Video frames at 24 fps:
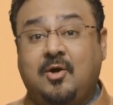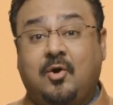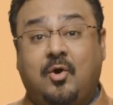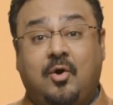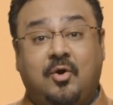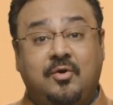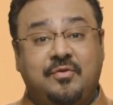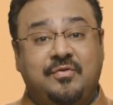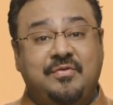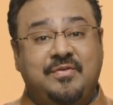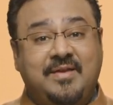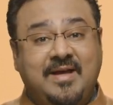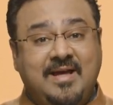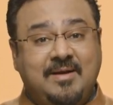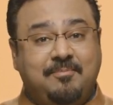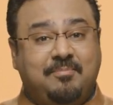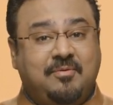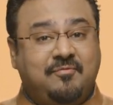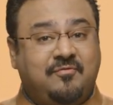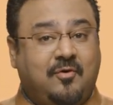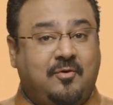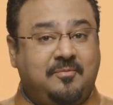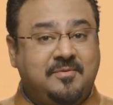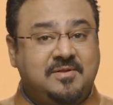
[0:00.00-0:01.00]
on their
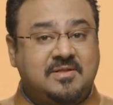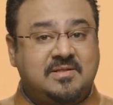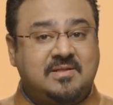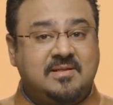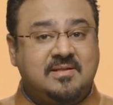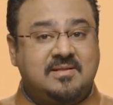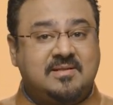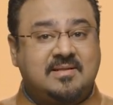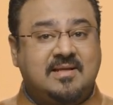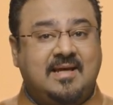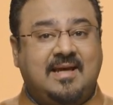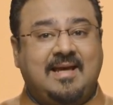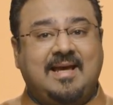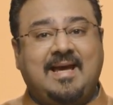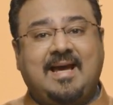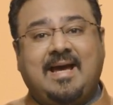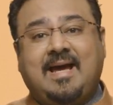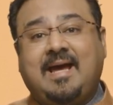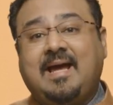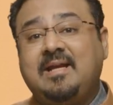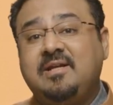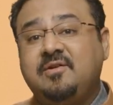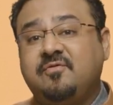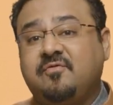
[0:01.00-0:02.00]
performances
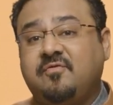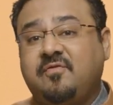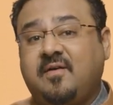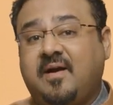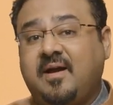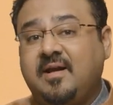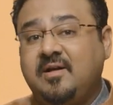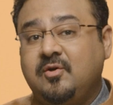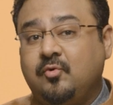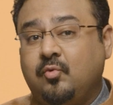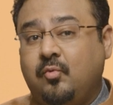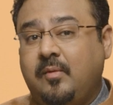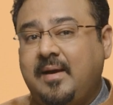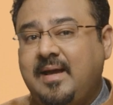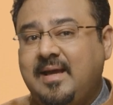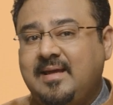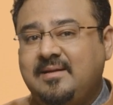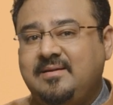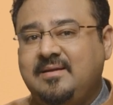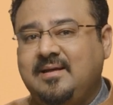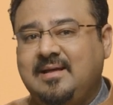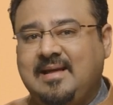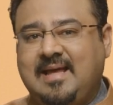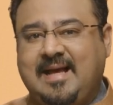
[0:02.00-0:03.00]
and find where
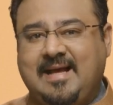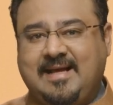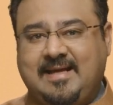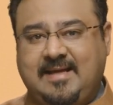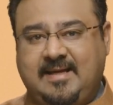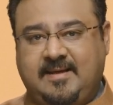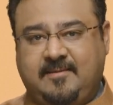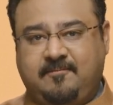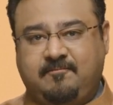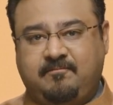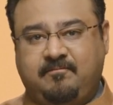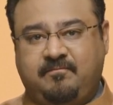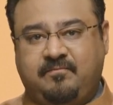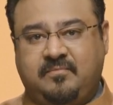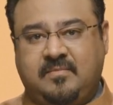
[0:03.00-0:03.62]
they're lagging.